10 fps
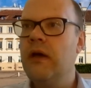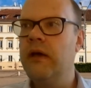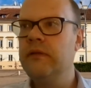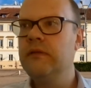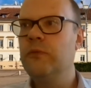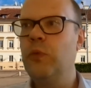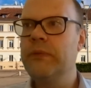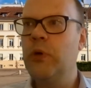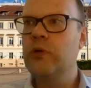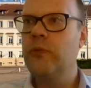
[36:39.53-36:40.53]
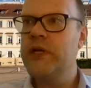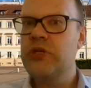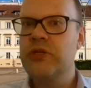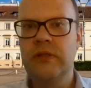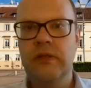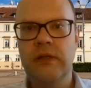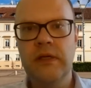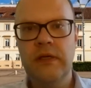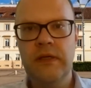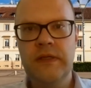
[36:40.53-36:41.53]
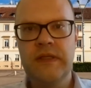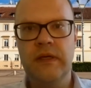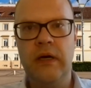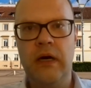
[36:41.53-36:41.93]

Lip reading: And one more question is,